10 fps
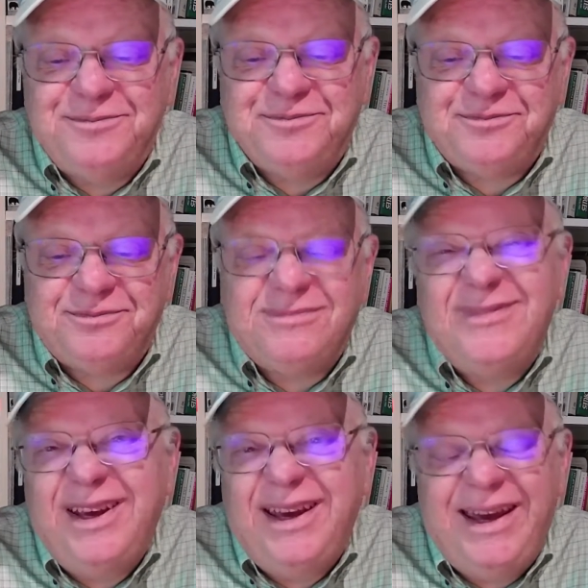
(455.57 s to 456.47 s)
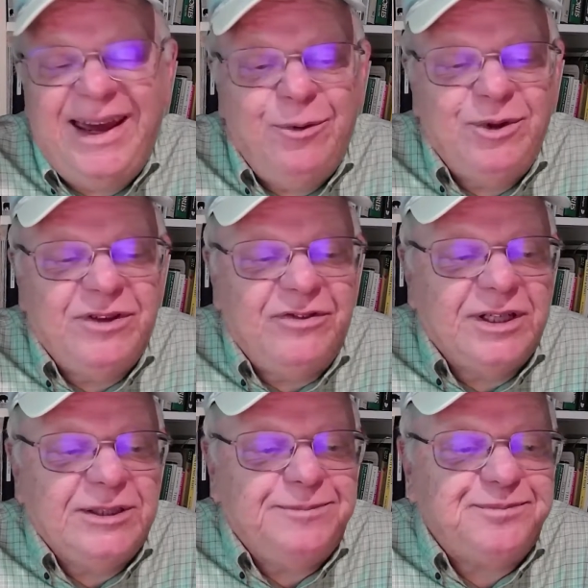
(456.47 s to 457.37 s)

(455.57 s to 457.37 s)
What the fuck?